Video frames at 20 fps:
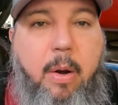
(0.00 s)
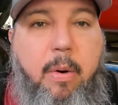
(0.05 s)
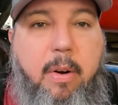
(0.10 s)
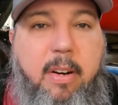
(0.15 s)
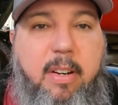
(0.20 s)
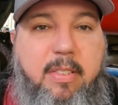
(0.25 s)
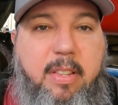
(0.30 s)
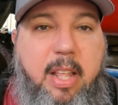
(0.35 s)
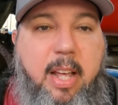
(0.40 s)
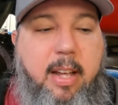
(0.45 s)

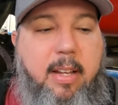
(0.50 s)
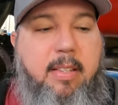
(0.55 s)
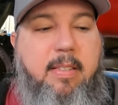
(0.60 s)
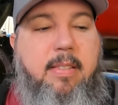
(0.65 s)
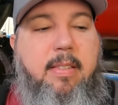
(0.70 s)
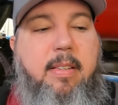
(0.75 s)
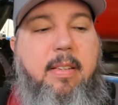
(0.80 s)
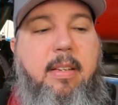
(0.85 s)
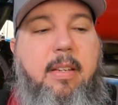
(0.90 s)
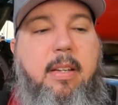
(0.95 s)
Whereas
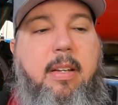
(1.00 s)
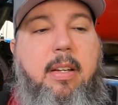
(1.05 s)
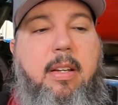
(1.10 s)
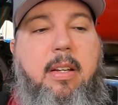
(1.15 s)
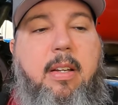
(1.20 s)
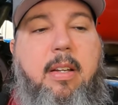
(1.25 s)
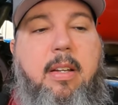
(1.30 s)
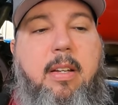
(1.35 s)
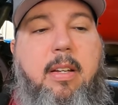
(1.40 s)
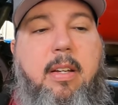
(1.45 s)

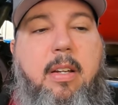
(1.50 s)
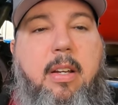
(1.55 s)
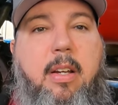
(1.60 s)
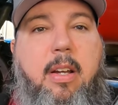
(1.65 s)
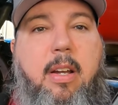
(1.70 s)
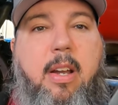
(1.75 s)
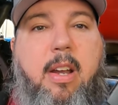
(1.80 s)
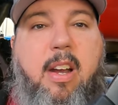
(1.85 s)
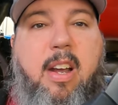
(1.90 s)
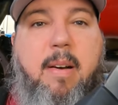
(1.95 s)

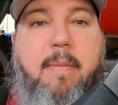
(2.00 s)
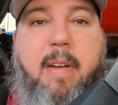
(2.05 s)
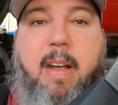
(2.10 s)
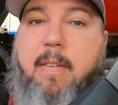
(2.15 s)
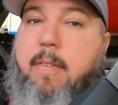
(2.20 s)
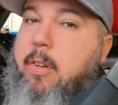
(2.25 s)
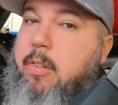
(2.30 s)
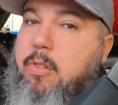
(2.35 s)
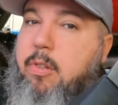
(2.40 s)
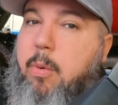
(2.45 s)
this, you're gonna be
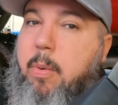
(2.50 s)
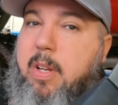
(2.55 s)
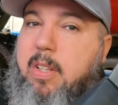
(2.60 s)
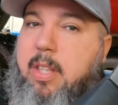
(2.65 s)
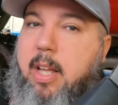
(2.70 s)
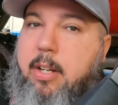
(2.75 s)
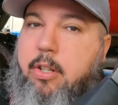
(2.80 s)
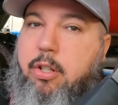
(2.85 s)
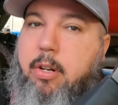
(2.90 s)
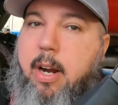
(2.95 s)
able to
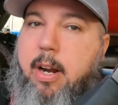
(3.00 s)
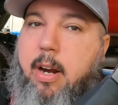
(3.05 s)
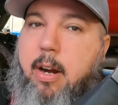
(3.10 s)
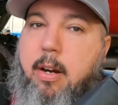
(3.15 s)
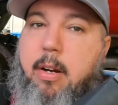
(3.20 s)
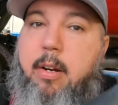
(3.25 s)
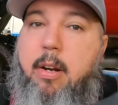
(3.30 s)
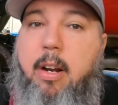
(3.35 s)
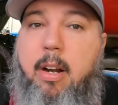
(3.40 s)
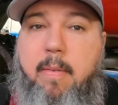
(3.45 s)
squeeze that
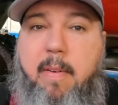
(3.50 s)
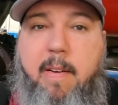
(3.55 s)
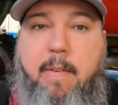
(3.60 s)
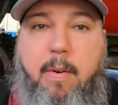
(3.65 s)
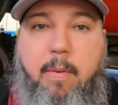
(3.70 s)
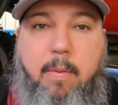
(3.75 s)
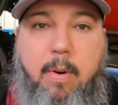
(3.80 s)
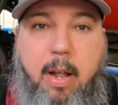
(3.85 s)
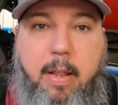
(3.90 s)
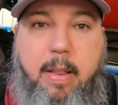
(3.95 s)
trigger, you're gonna be able
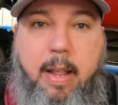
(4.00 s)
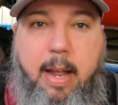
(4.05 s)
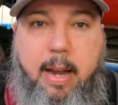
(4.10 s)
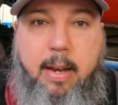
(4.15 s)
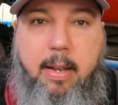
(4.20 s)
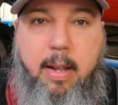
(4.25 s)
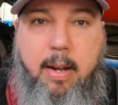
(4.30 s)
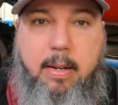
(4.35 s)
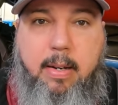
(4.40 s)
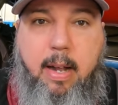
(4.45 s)
to run
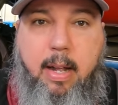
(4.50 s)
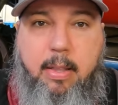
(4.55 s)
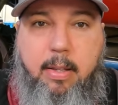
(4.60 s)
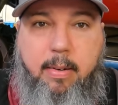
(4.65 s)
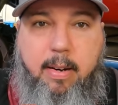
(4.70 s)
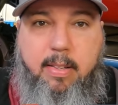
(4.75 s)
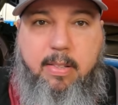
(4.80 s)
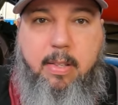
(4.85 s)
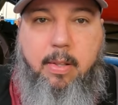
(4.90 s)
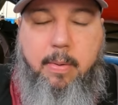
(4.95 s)
that lug nut
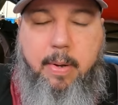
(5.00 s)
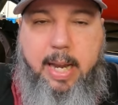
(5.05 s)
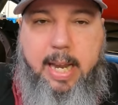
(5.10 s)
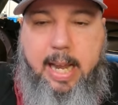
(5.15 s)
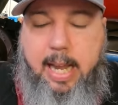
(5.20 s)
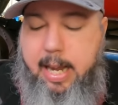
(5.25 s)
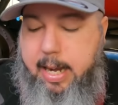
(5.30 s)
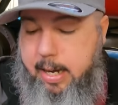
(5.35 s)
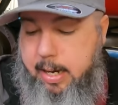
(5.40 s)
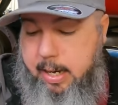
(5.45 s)
the rest of the way
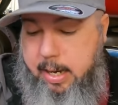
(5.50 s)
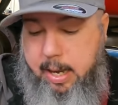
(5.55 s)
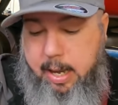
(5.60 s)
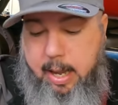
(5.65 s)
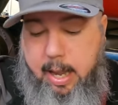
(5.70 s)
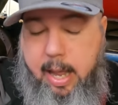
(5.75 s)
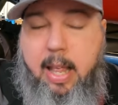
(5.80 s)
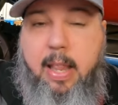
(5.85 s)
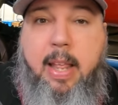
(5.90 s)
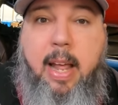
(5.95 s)
in,
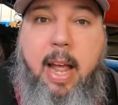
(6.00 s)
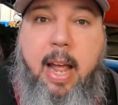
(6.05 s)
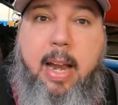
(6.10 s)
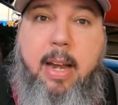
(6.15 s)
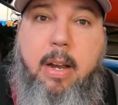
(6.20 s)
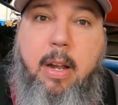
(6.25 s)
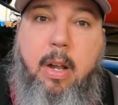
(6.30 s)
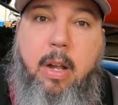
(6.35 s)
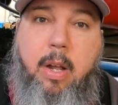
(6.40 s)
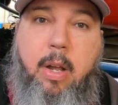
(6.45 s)
and
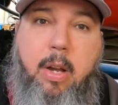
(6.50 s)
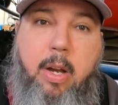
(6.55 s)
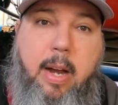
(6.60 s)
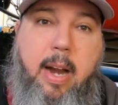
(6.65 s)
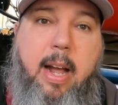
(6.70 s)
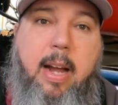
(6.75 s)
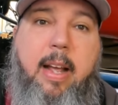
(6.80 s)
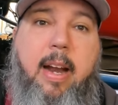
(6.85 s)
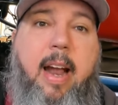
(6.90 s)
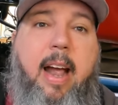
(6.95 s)
then you're
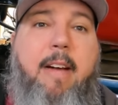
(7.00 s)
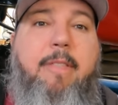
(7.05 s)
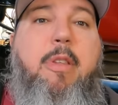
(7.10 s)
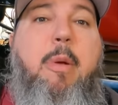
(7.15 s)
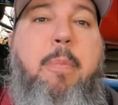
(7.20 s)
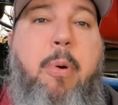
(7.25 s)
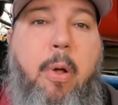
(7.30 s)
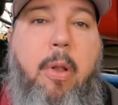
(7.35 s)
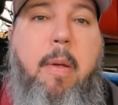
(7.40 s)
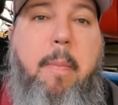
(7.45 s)
not gonna have
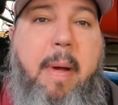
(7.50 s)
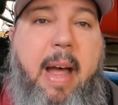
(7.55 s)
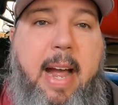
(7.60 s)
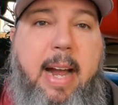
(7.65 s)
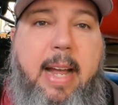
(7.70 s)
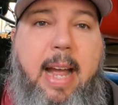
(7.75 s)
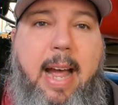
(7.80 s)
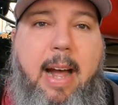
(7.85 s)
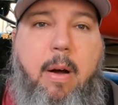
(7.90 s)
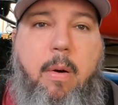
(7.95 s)
to pull it
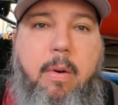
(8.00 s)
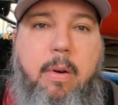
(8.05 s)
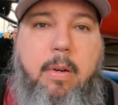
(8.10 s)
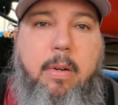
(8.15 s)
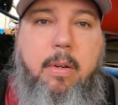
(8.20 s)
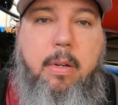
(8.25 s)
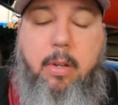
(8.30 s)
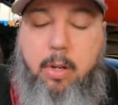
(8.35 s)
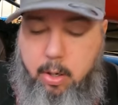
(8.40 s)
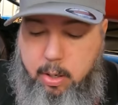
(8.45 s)
back out.
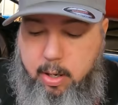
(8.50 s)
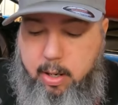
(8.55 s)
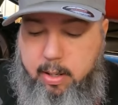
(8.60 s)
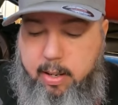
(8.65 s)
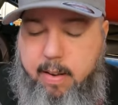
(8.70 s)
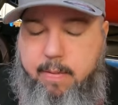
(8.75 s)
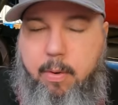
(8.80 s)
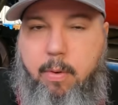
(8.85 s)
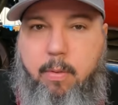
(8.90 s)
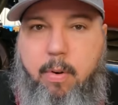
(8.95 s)
You're gonna
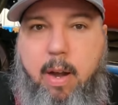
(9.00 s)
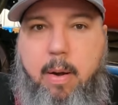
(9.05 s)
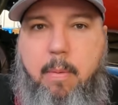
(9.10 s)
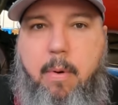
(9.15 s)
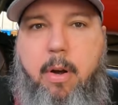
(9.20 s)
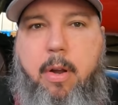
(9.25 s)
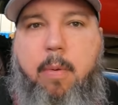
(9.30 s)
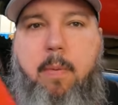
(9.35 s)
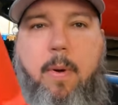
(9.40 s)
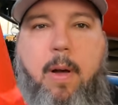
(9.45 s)
leave it right
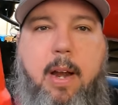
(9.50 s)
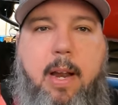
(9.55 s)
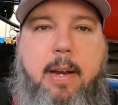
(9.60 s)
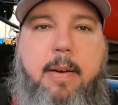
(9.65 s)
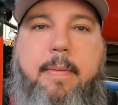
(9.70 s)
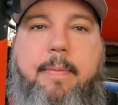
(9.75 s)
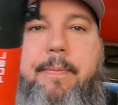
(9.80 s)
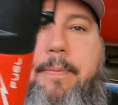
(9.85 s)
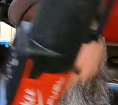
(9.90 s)
where you want it.